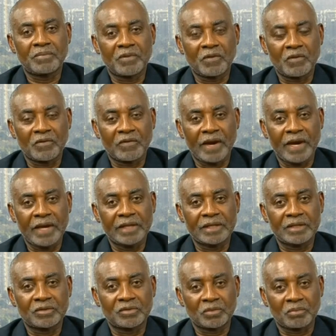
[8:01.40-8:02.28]

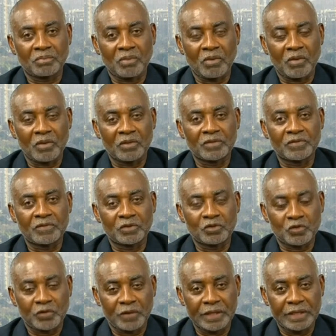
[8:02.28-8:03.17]
provide support for
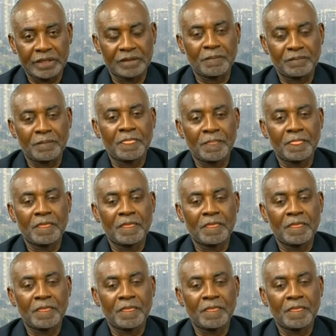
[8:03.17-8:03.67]
training.